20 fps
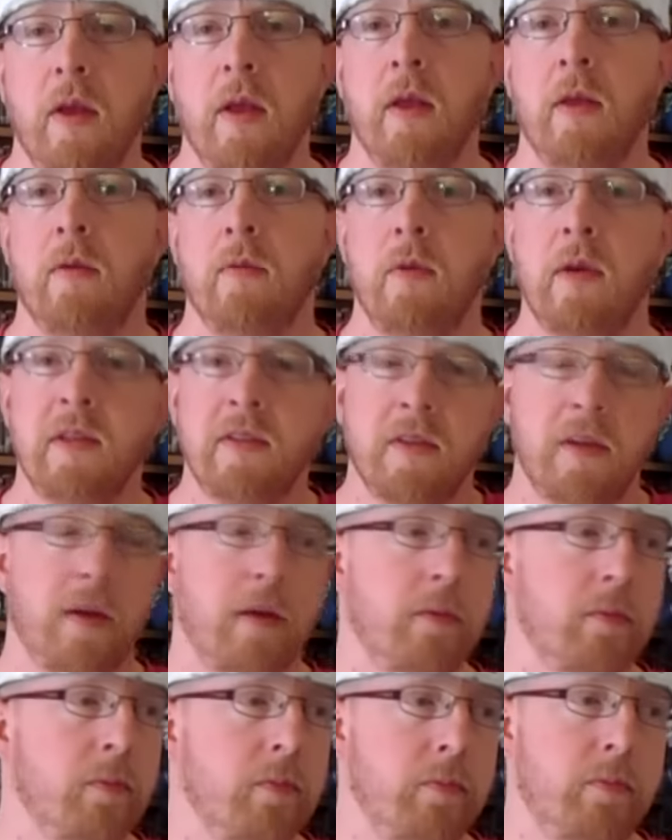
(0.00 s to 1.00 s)
in wrestling.
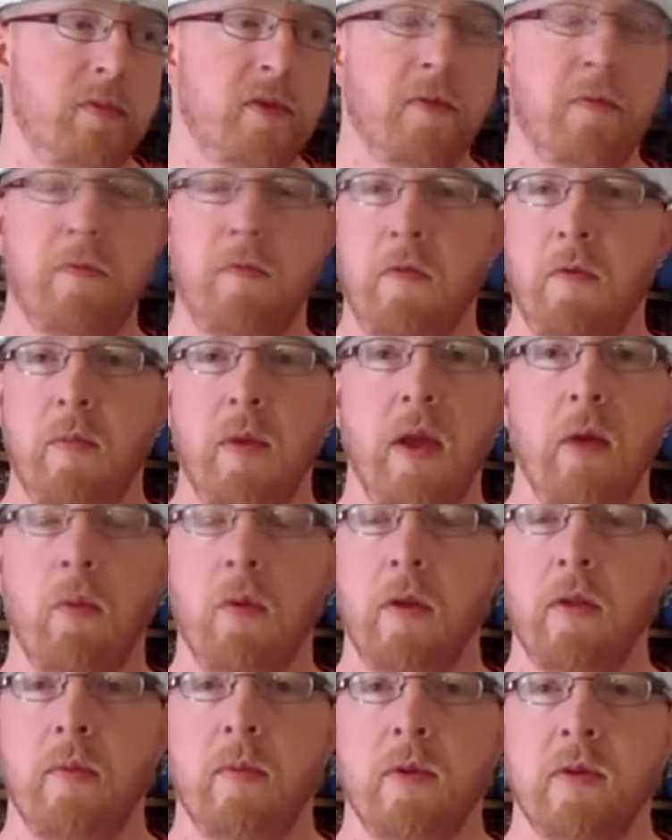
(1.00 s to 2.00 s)
For me,
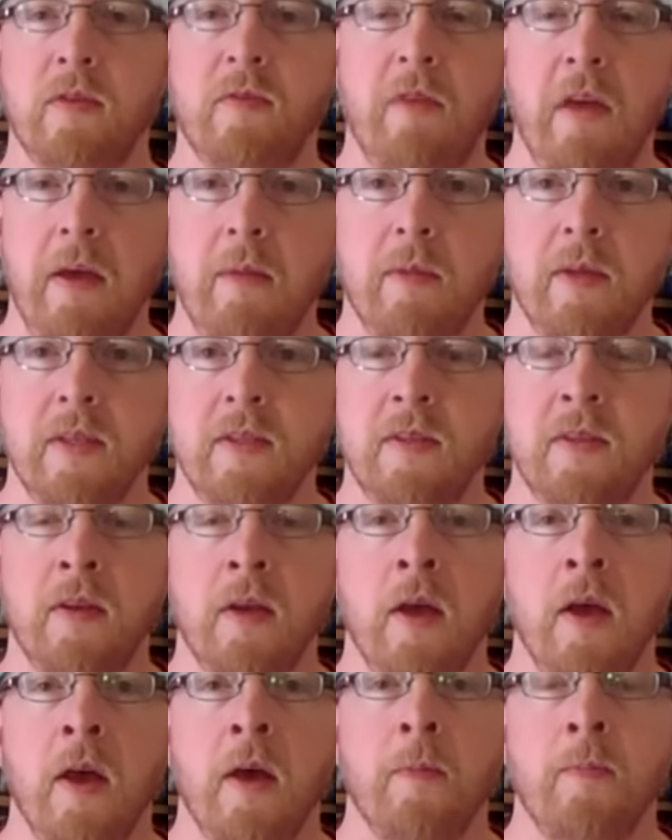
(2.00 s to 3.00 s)
one of the most famous
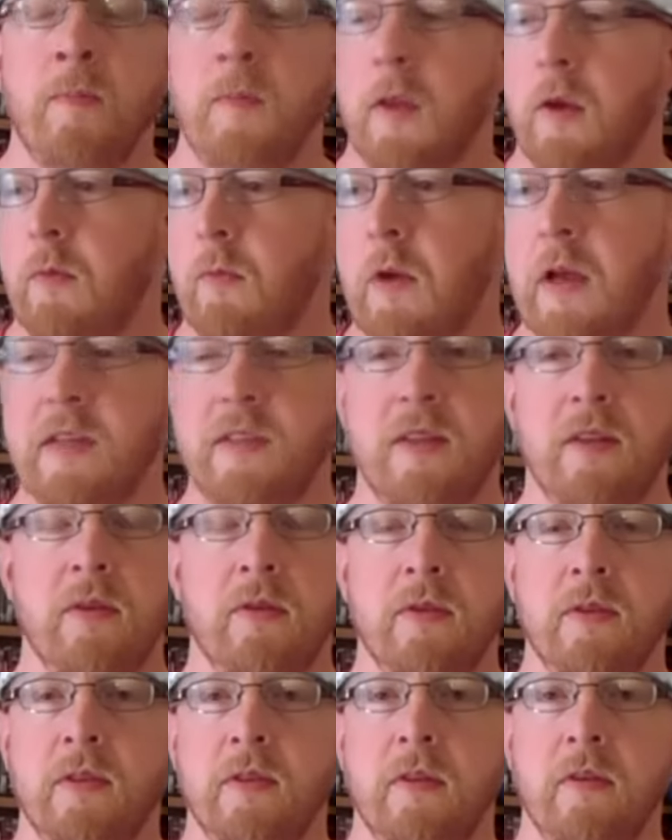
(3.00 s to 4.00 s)

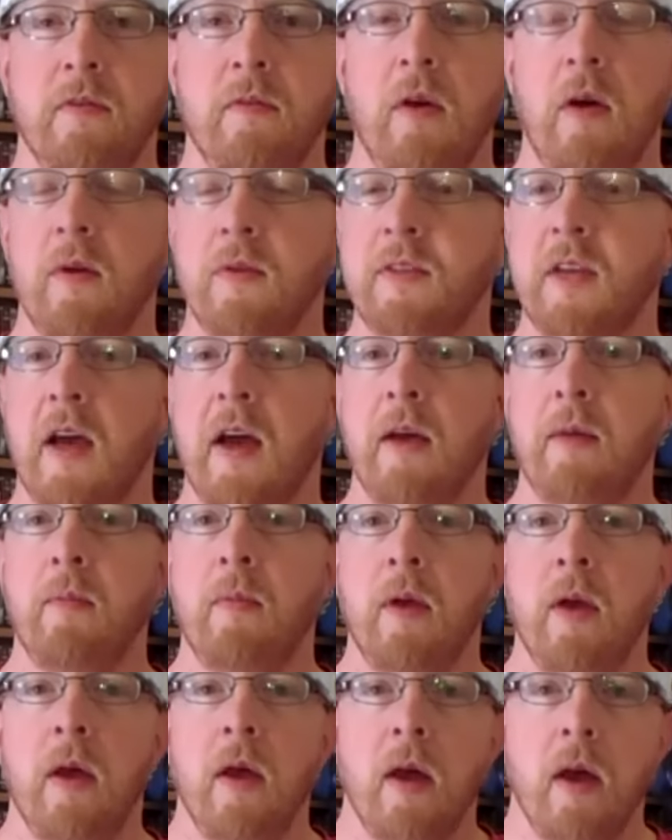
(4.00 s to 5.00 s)
wrestlers of all time.
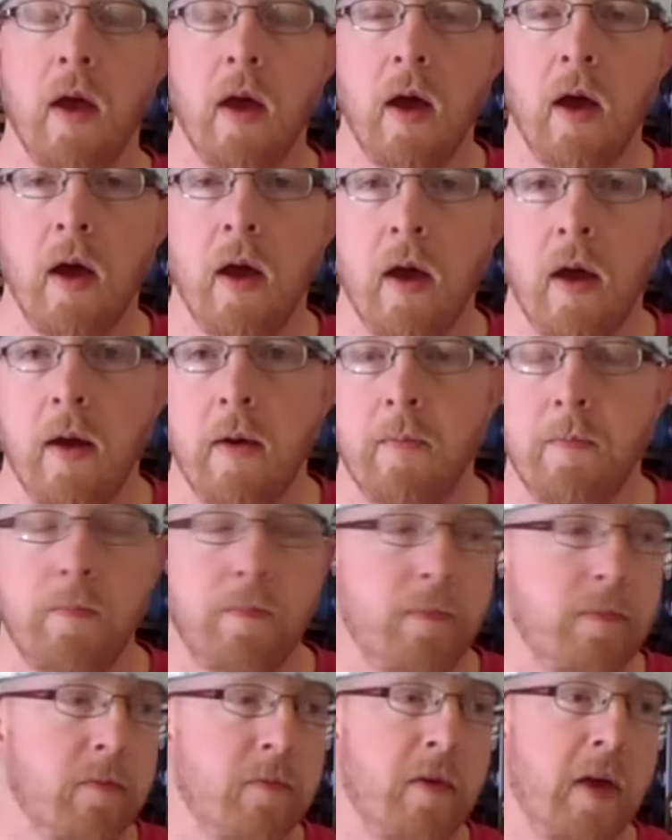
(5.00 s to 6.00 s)

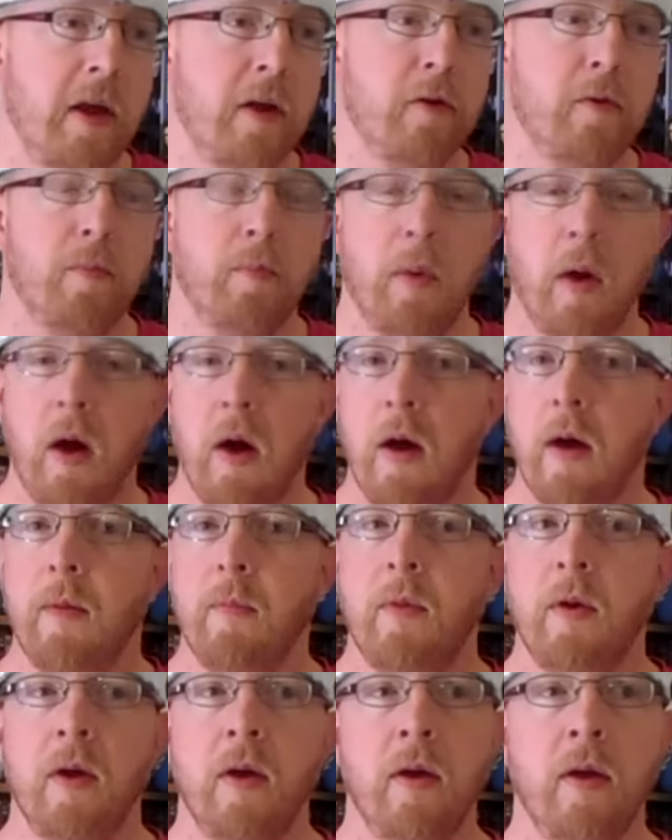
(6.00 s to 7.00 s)
Vader
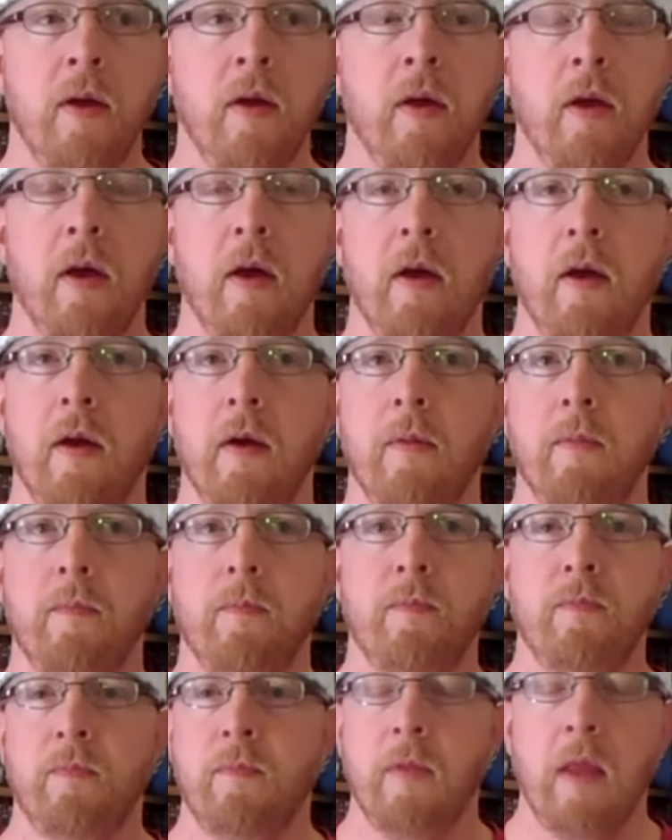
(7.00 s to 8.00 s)
bomb.
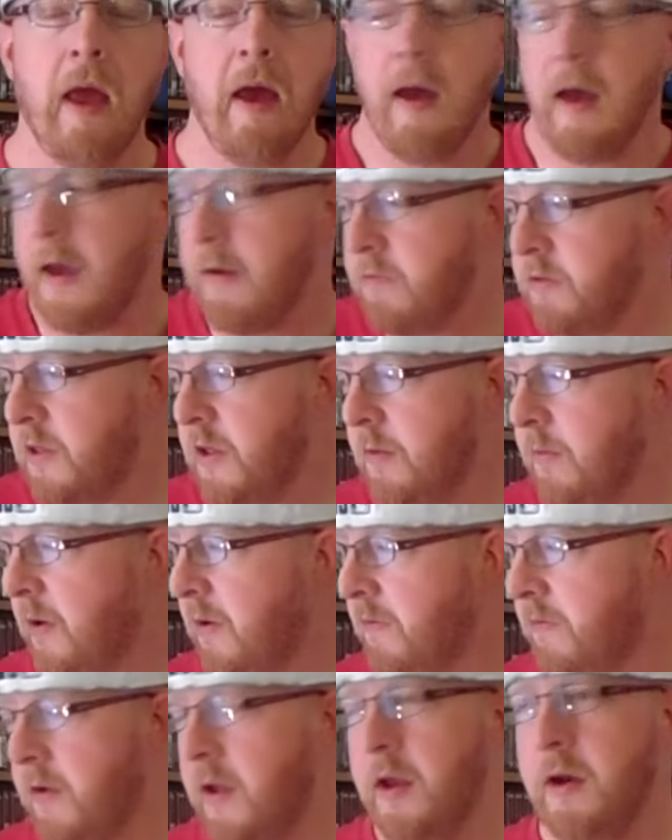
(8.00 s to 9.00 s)
Everything
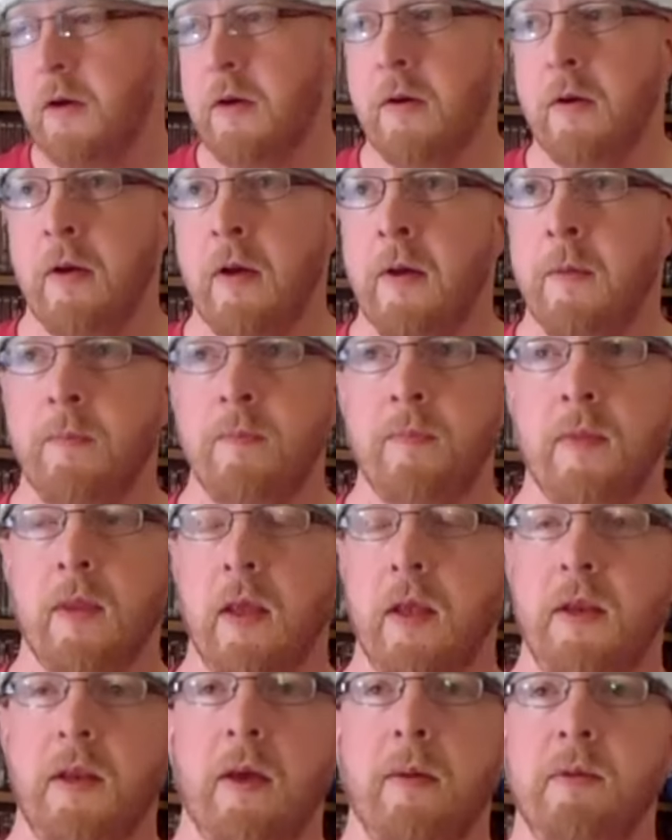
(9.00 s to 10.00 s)
about Vader
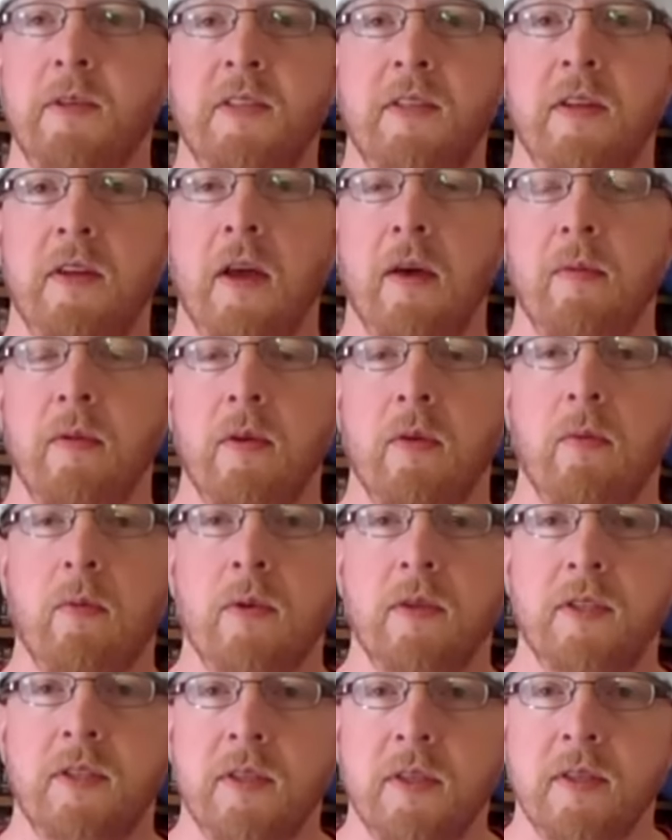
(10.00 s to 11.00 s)
in WCW
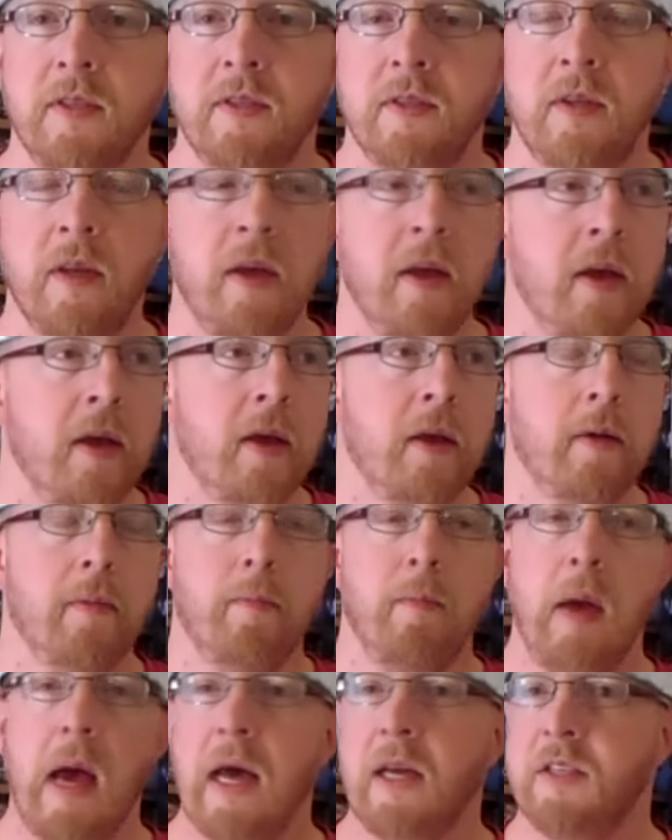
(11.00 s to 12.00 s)
was just
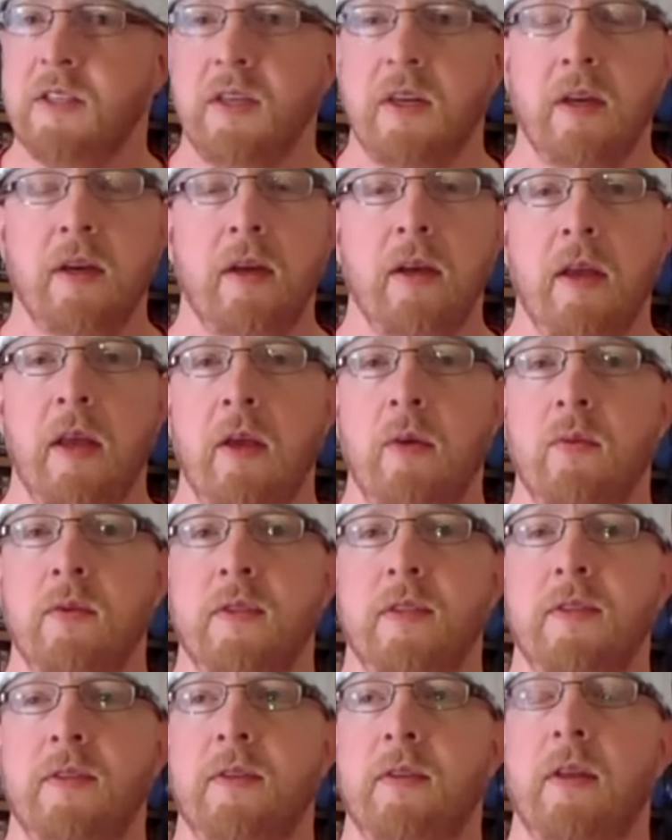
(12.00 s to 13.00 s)
magic. He
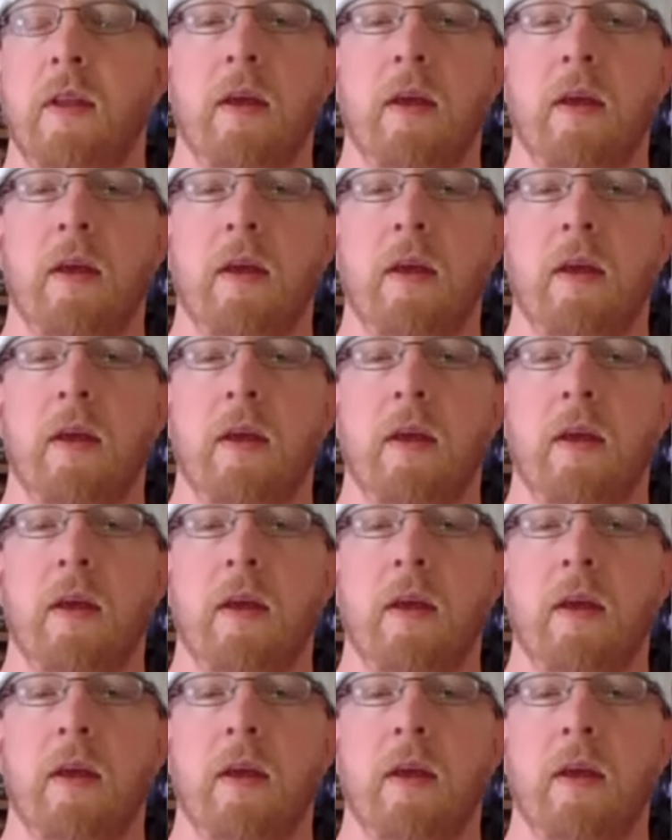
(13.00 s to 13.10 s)
was